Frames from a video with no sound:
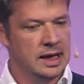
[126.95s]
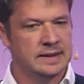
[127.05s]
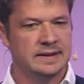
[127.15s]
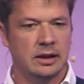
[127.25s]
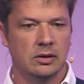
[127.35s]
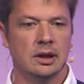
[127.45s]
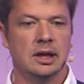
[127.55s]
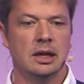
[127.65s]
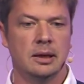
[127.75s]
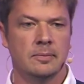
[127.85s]

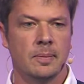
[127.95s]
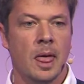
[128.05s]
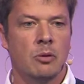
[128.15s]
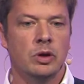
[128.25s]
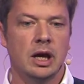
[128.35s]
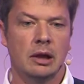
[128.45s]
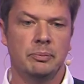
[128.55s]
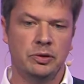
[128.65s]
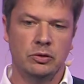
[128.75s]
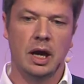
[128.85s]
Secondly, we
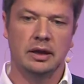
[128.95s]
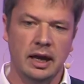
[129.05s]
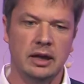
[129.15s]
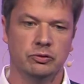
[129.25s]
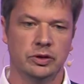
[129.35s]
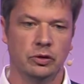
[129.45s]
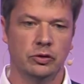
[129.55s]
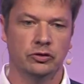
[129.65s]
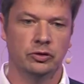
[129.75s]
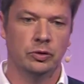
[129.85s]
help you engage with your
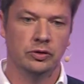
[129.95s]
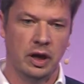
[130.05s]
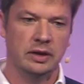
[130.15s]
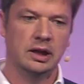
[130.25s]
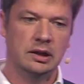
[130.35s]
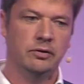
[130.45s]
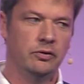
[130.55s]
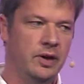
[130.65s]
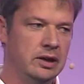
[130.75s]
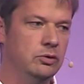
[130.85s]
customers and deliver
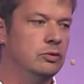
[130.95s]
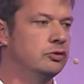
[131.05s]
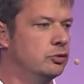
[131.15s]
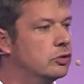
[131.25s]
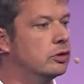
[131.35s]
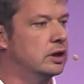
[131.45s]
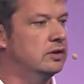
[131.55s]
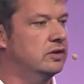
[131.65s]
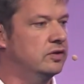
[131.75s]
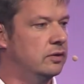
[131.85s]
value through
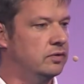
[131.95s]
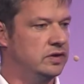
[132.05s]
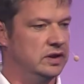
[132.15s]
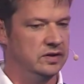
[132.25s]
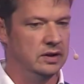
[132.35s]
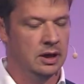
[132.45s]
connected services.